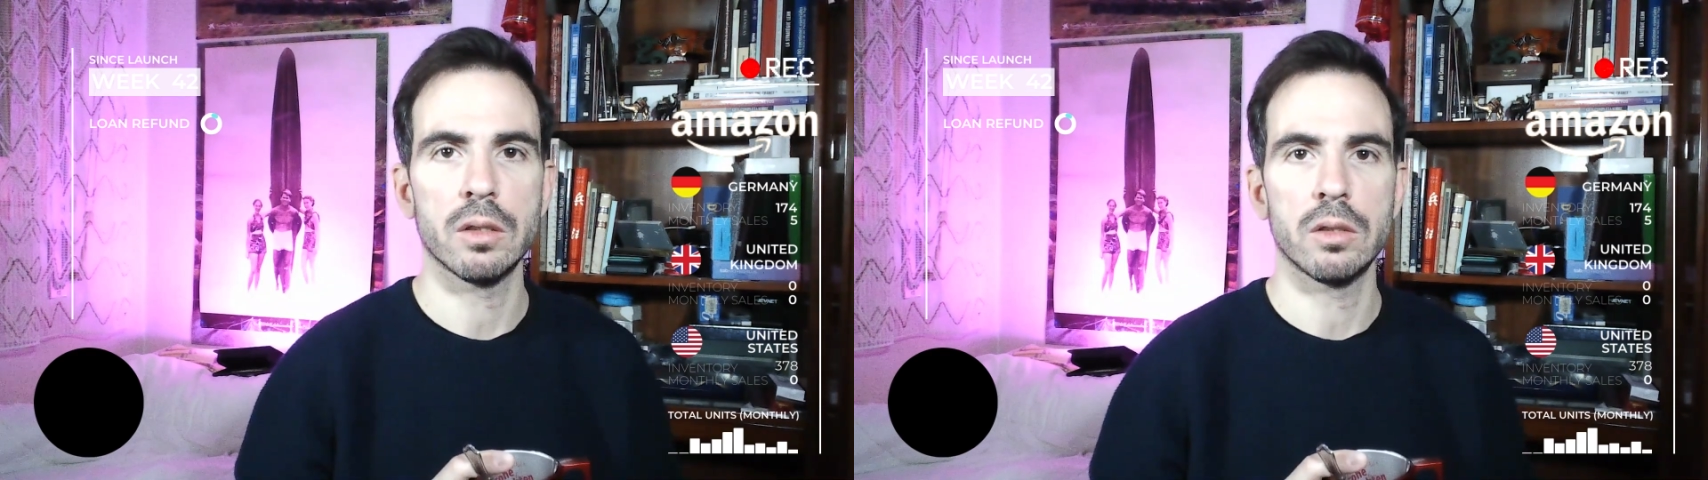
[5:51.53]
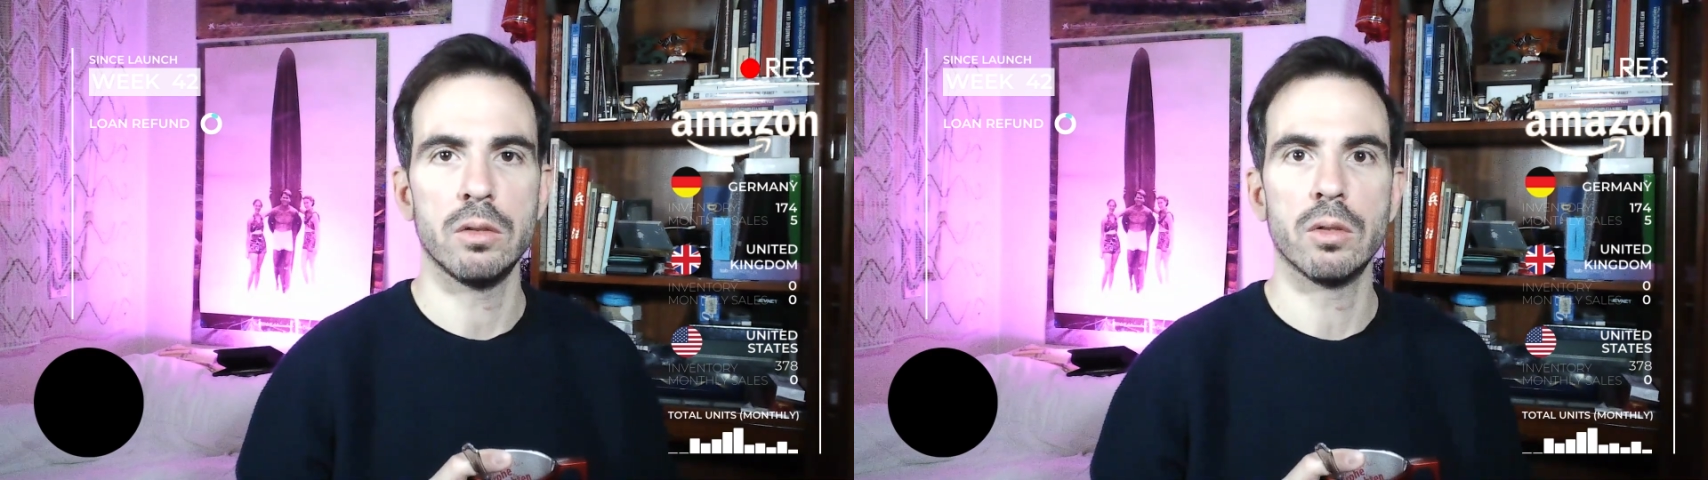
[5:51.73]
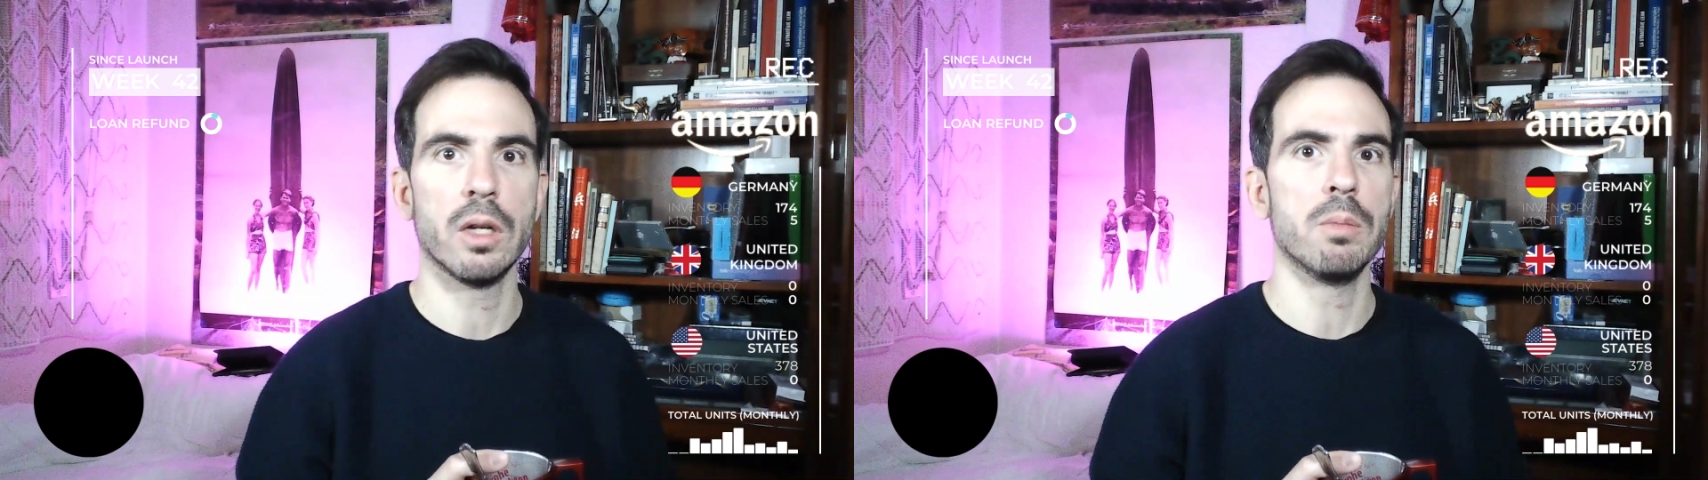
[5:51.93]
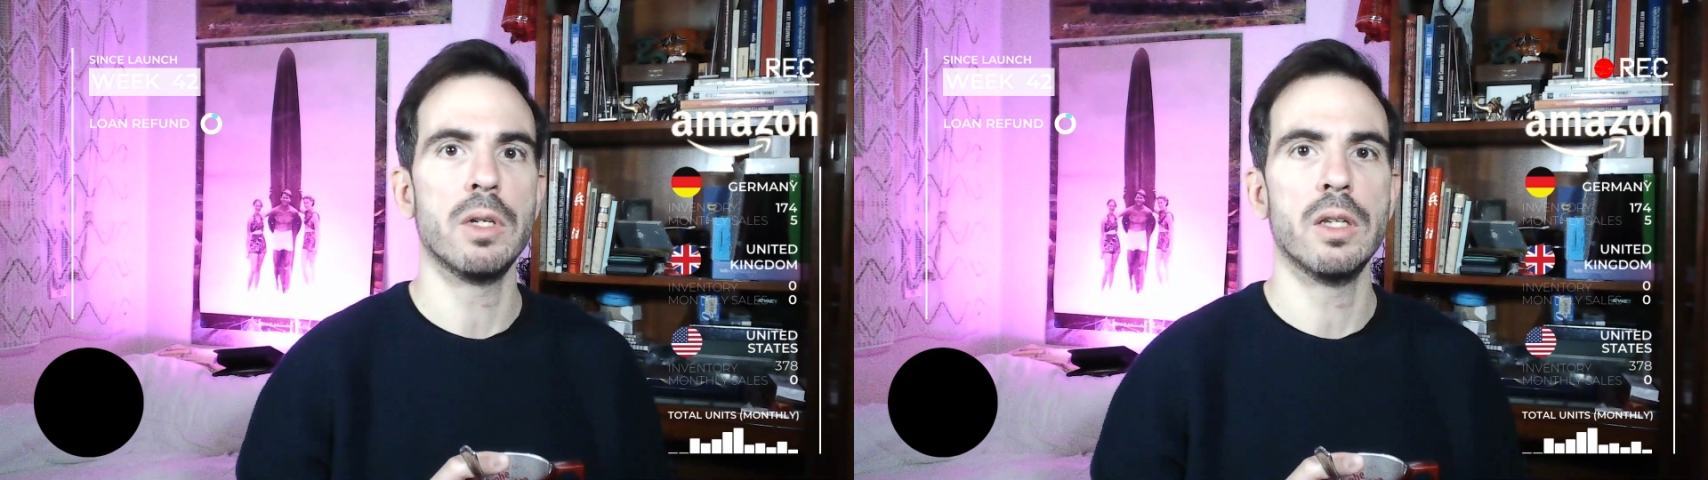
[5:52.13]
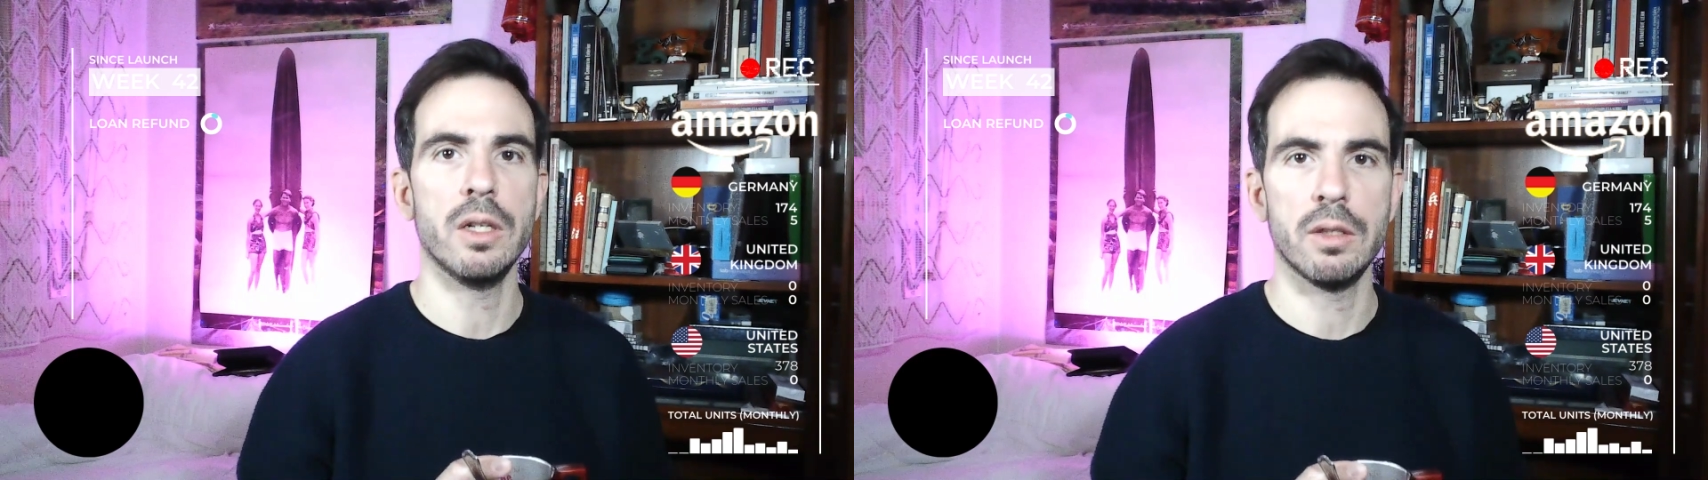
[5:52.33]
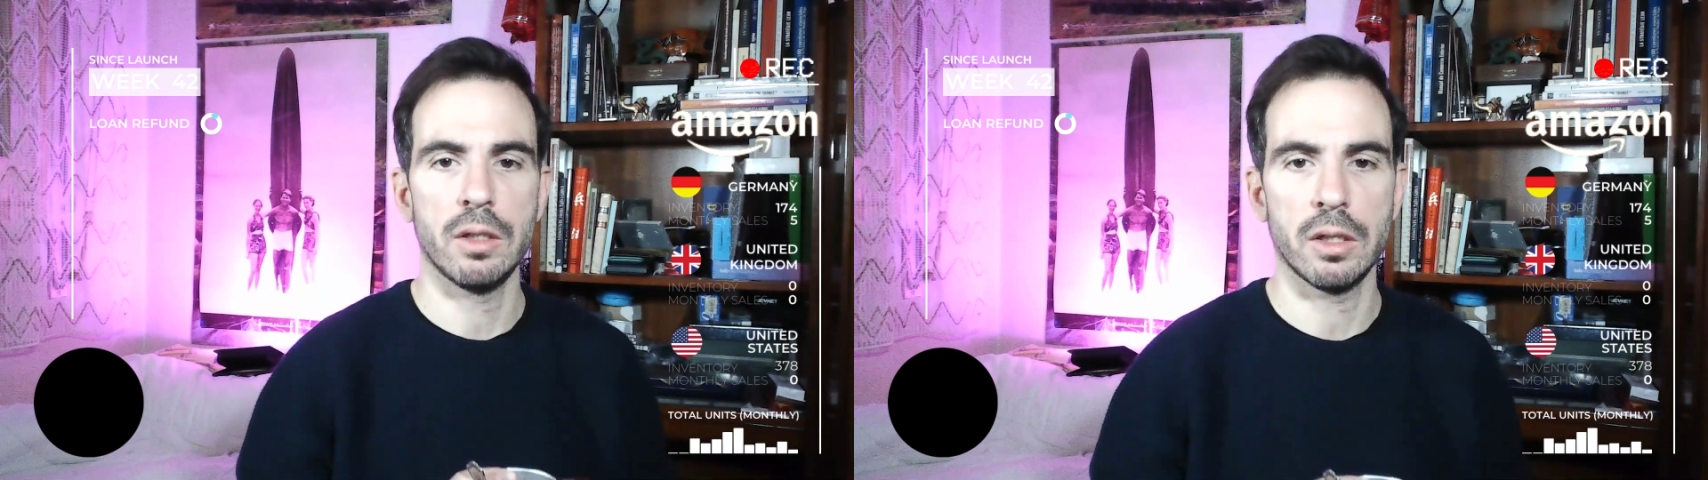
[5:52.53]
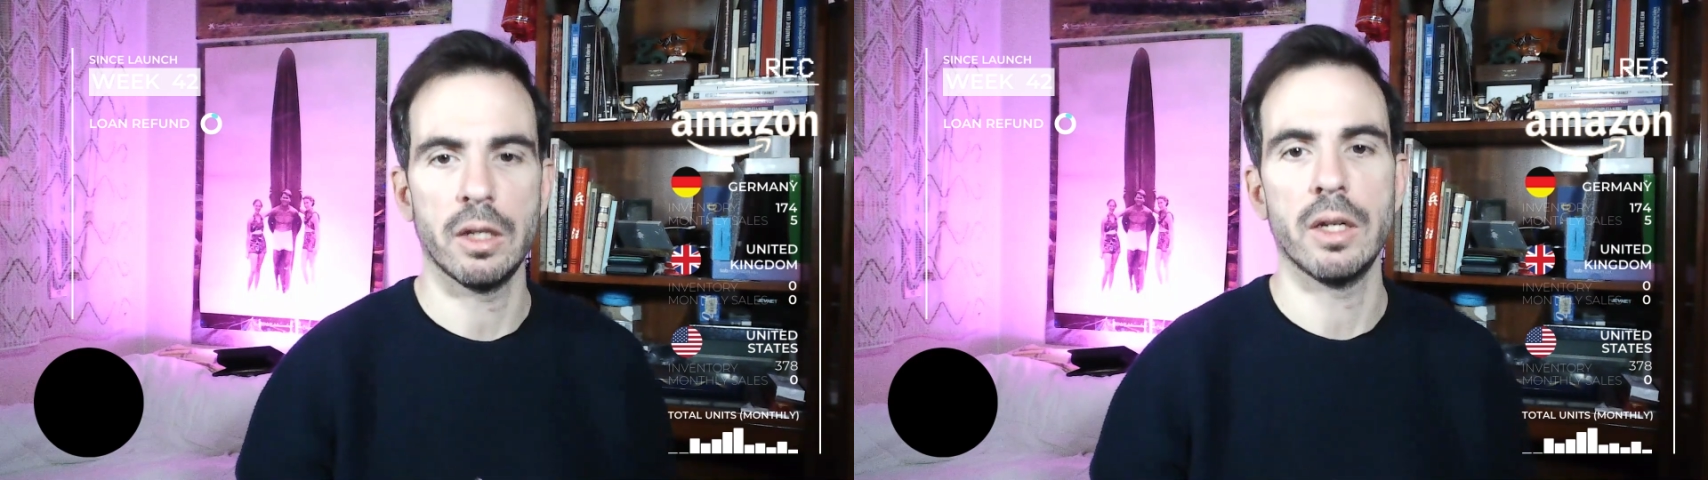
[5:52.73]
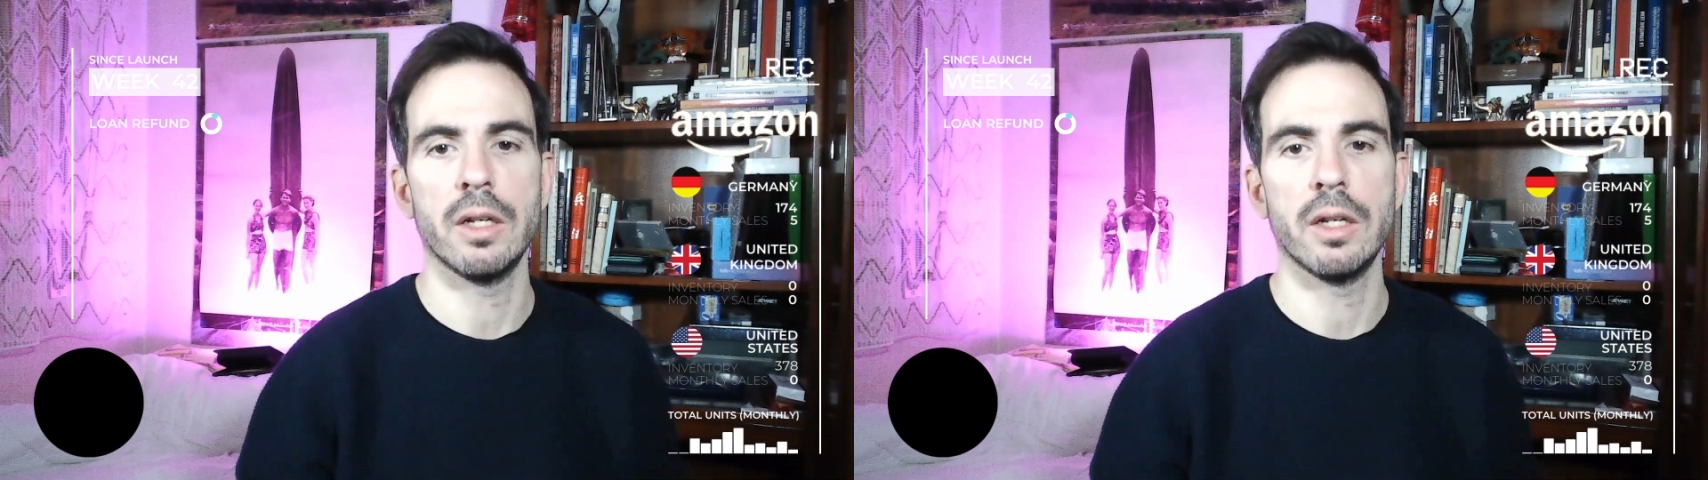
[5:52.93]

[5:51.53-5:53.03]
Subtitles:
you can build anything